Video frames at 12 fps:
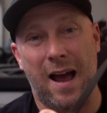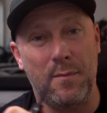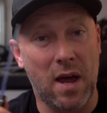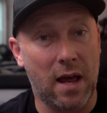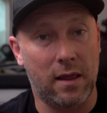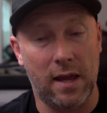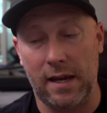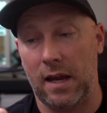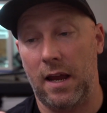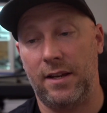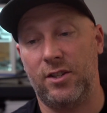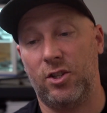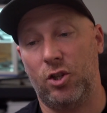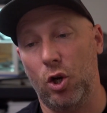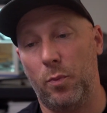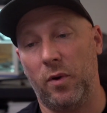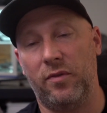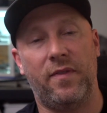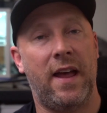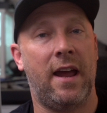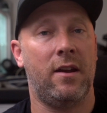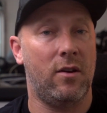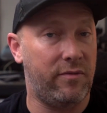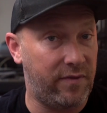I'm not like a super
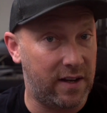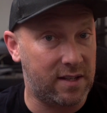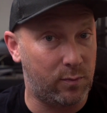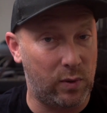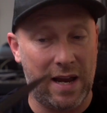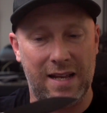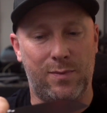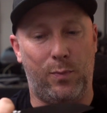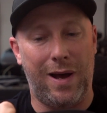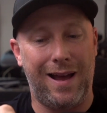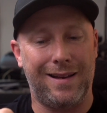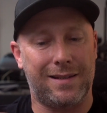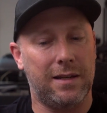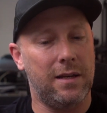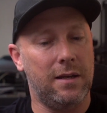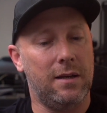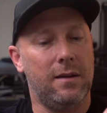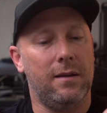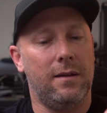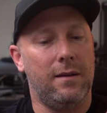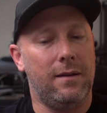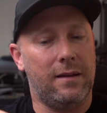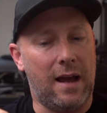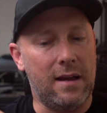fan of fixed blades, but
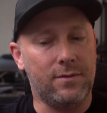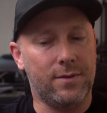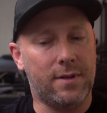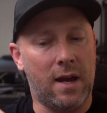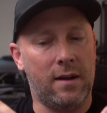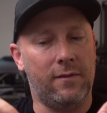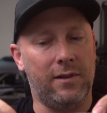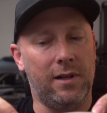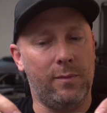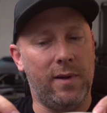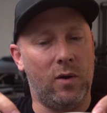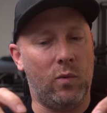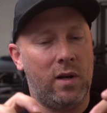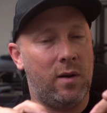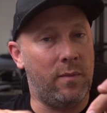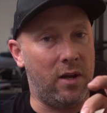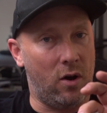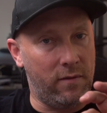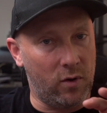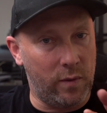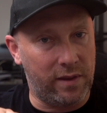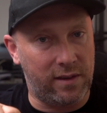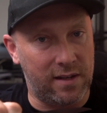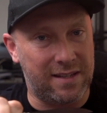Kizer's kind of a little bit winning me over
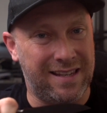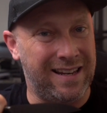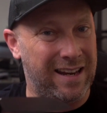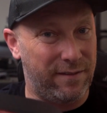with this thing.